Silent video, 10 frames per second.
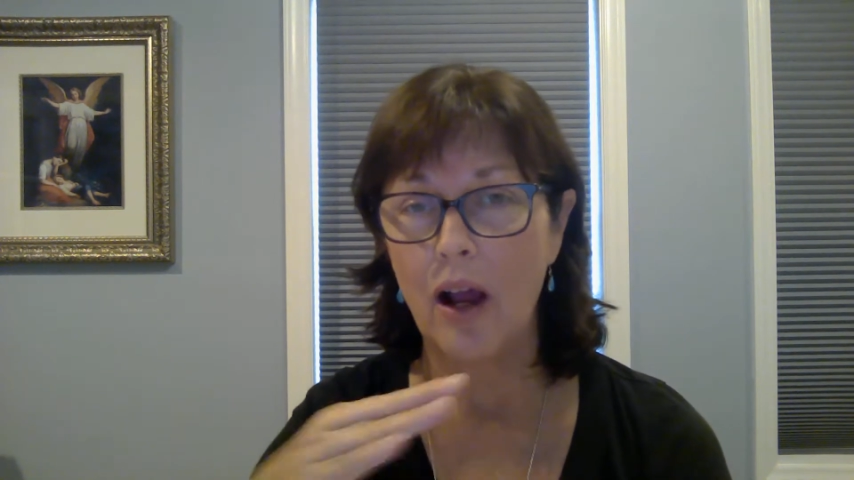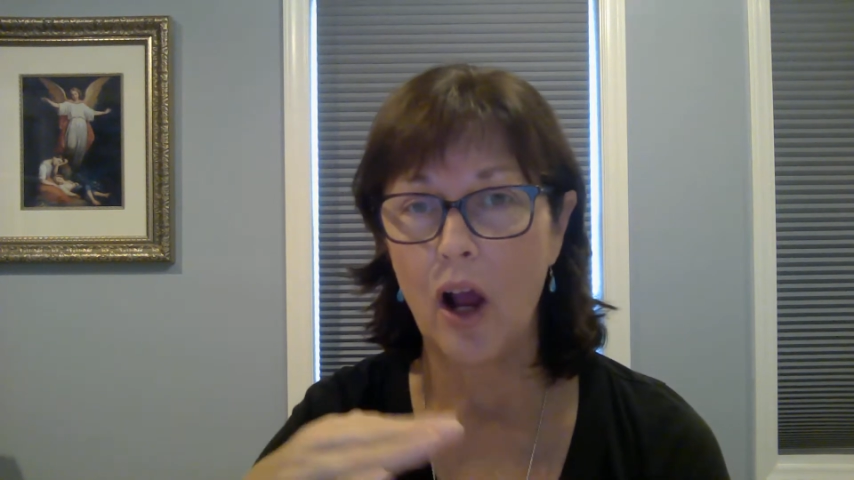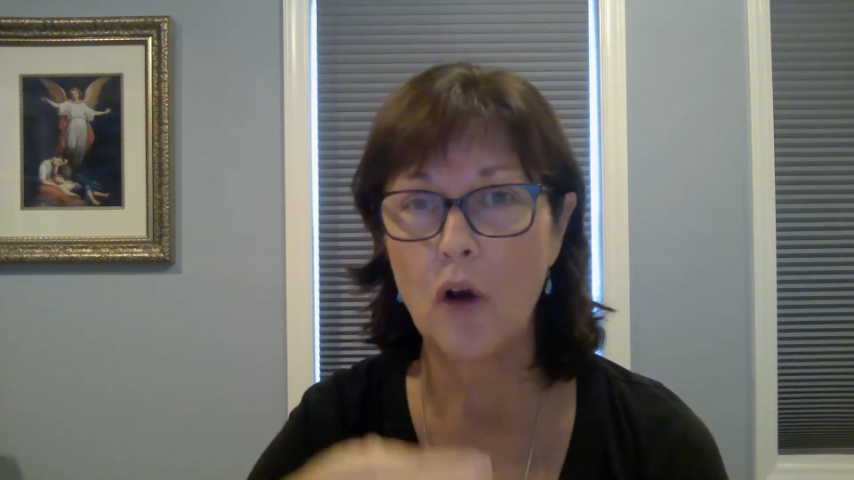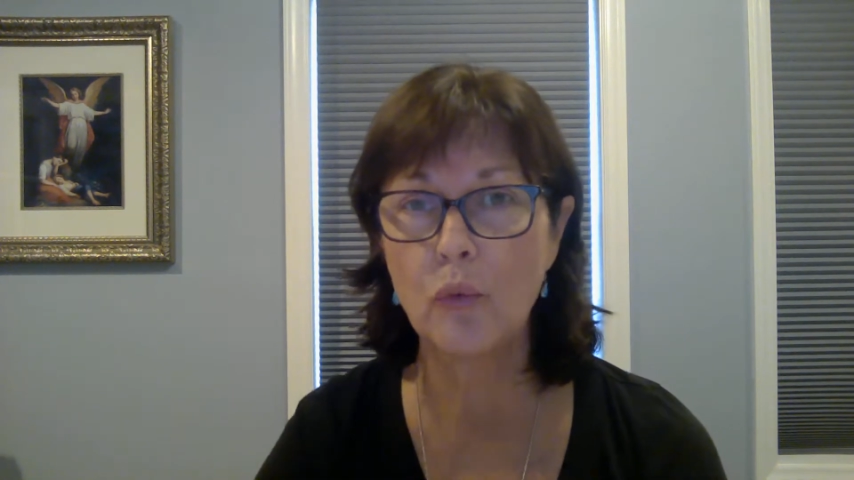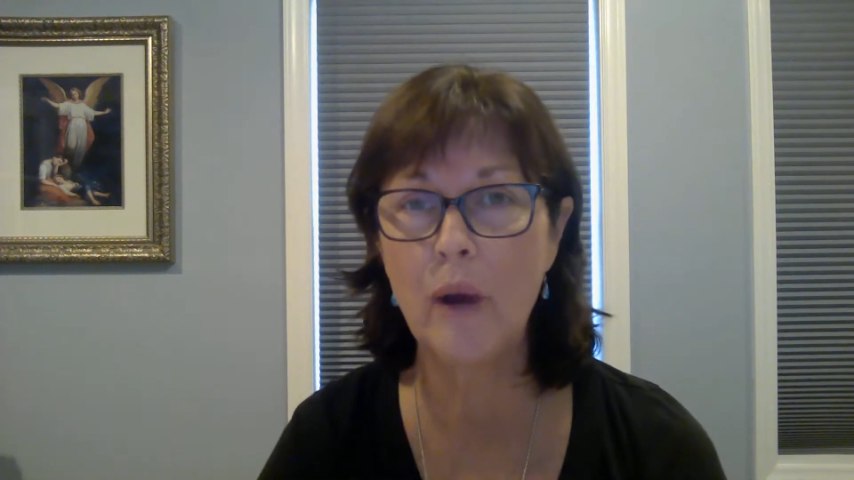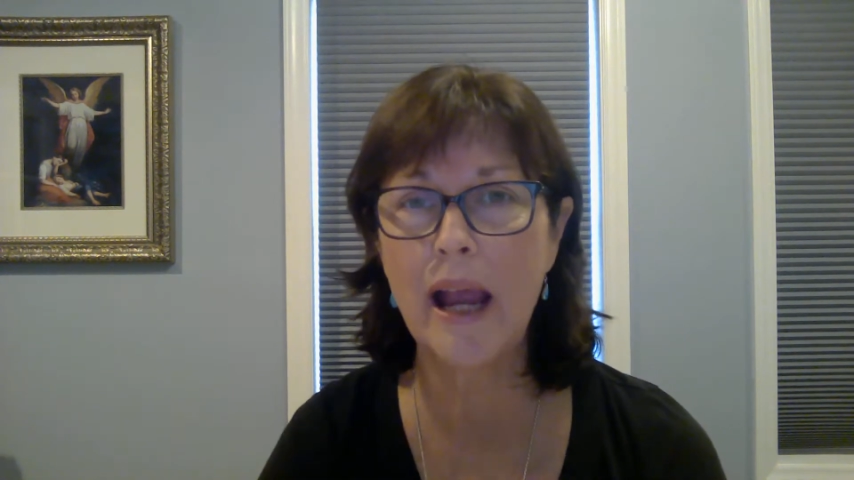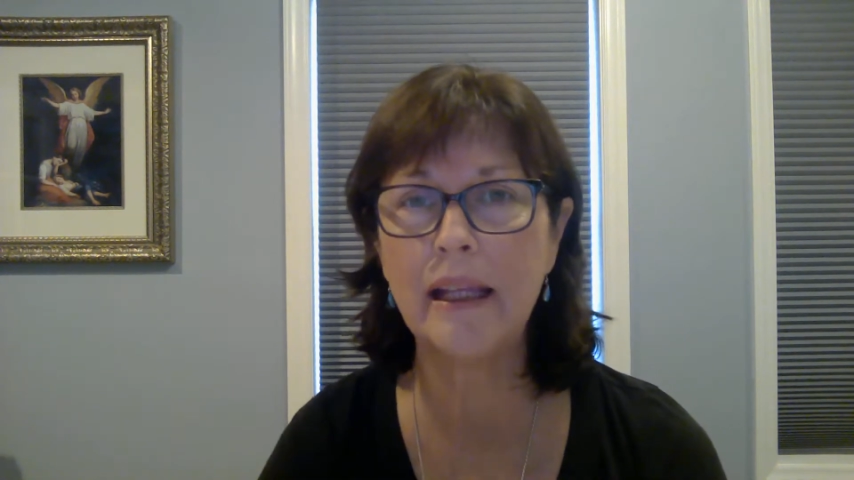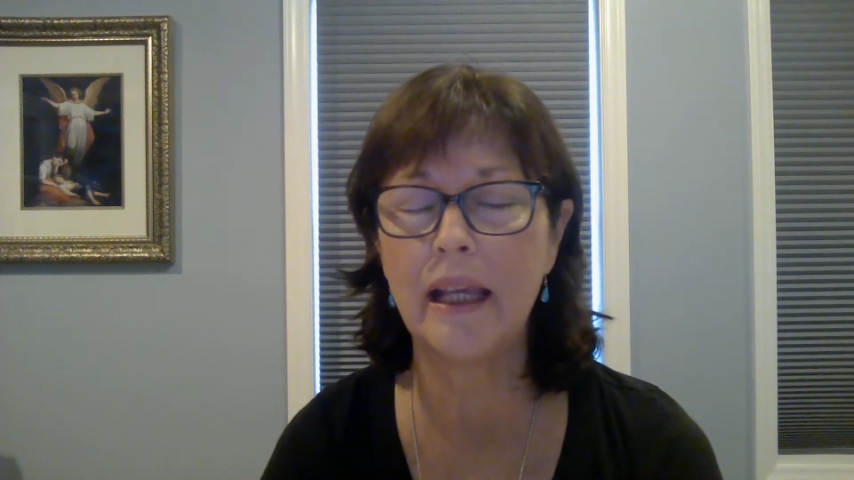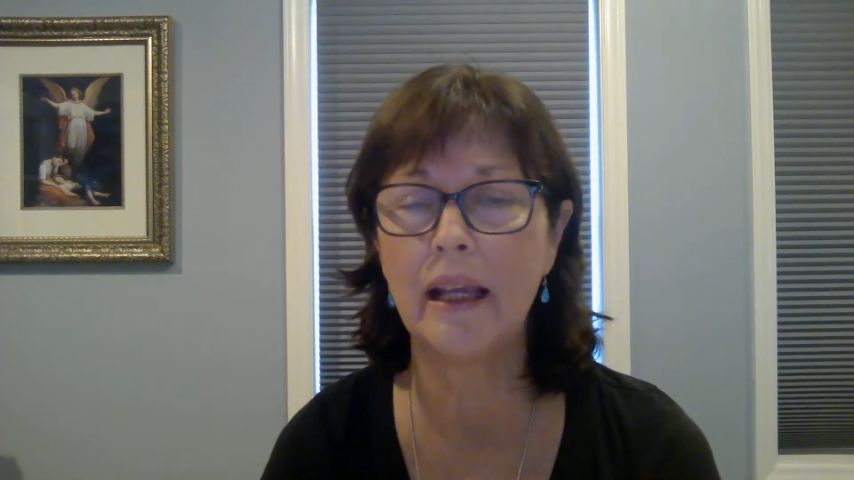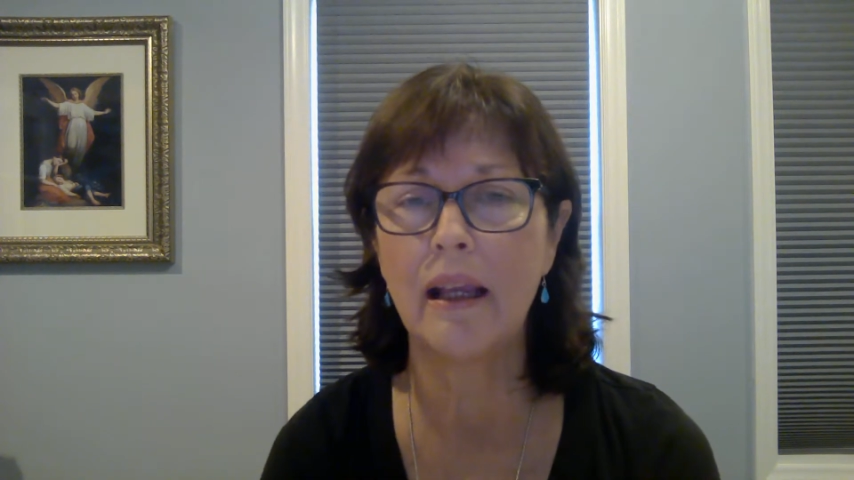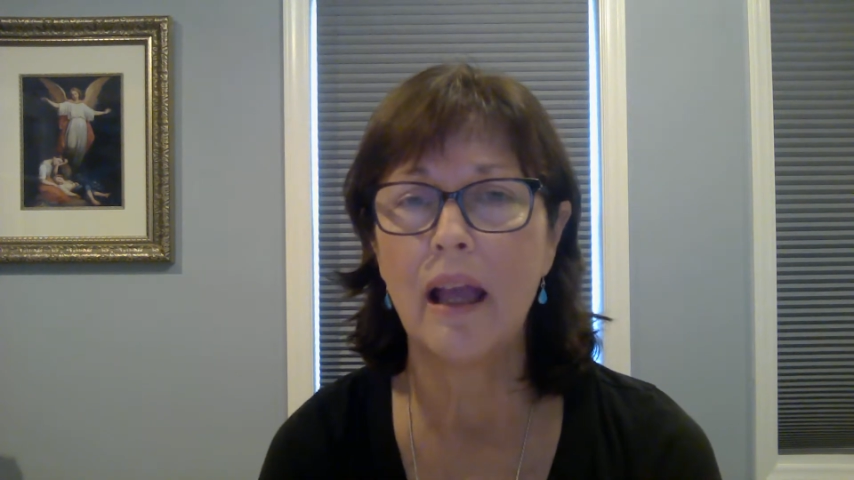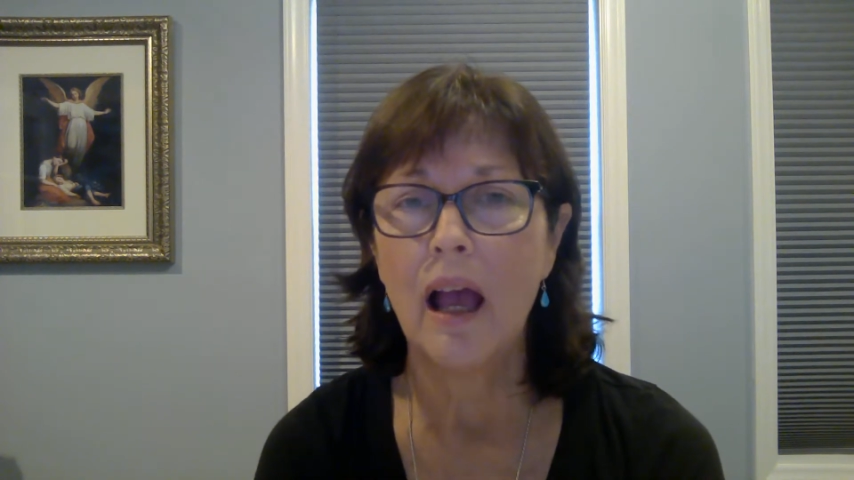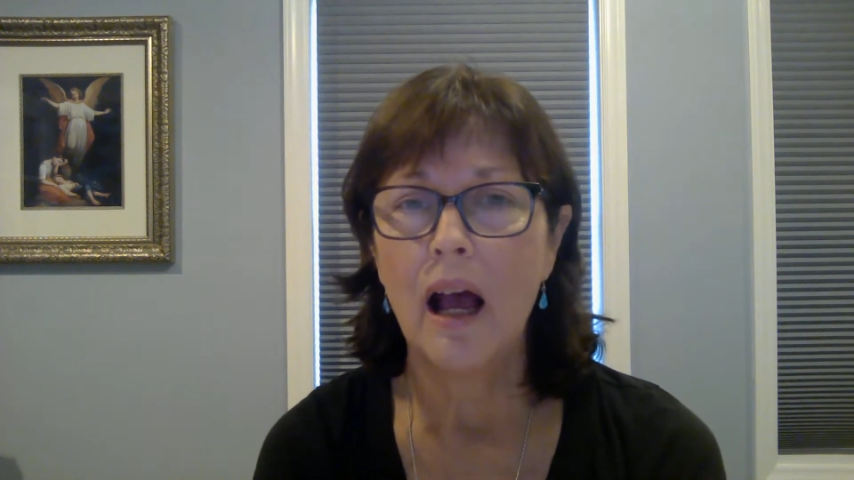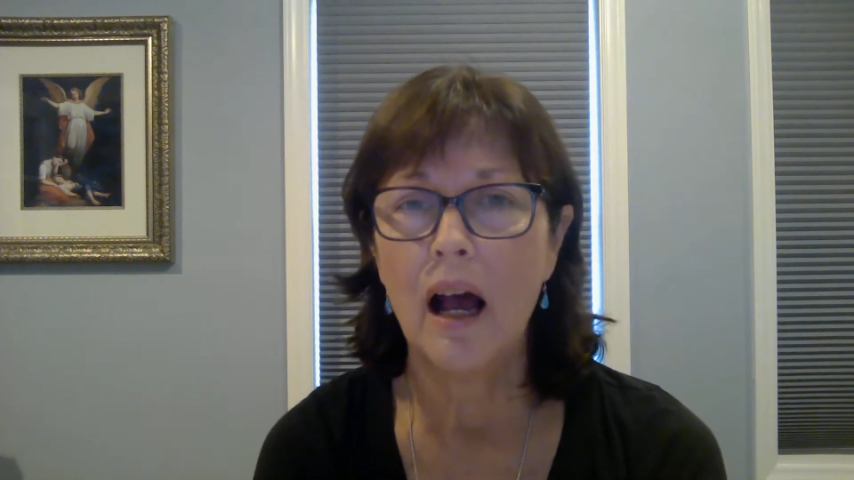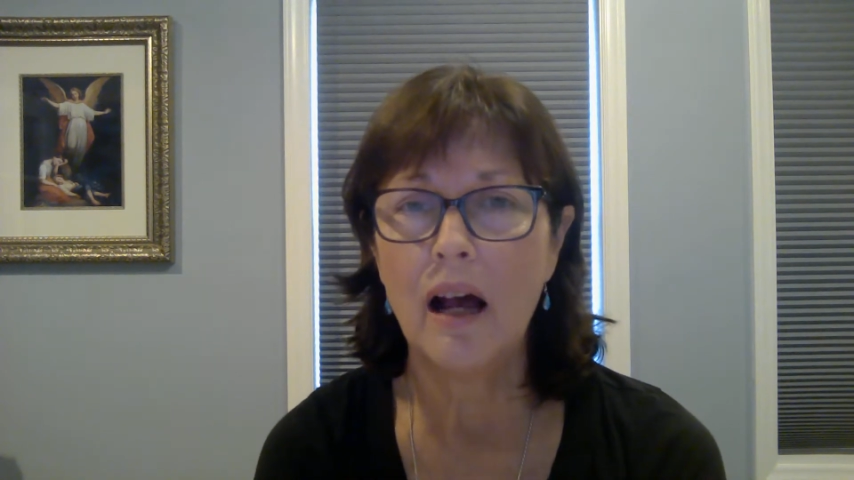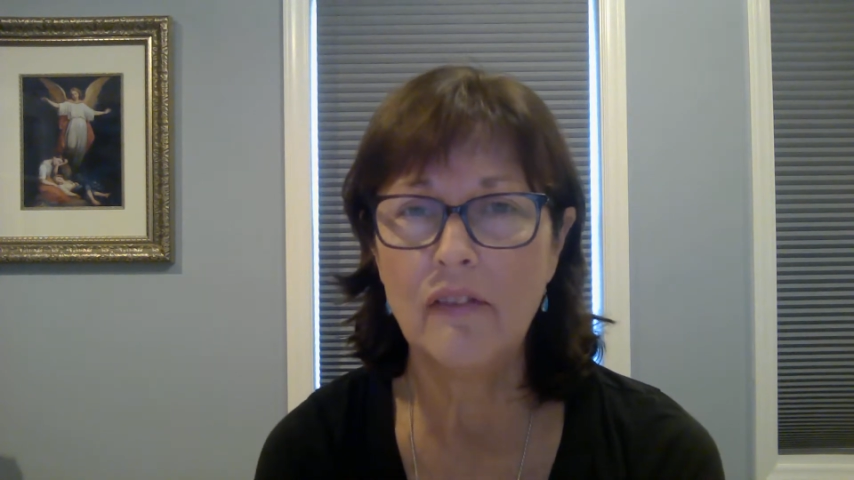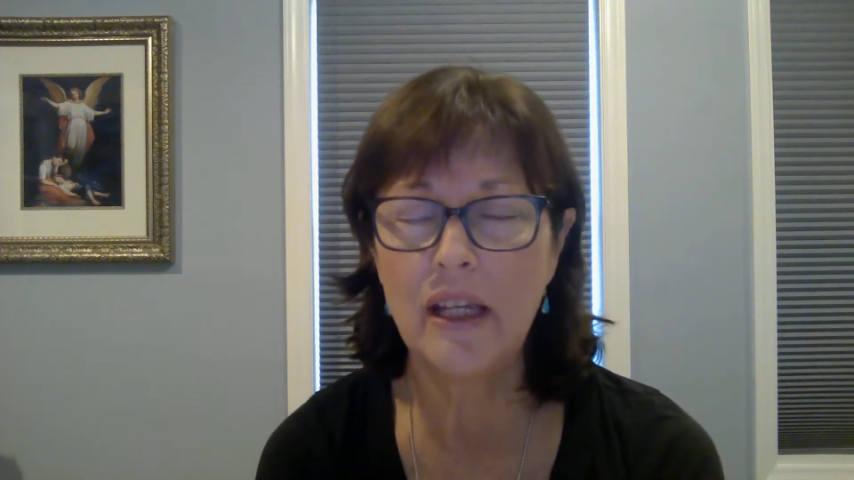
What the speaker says: a ranking of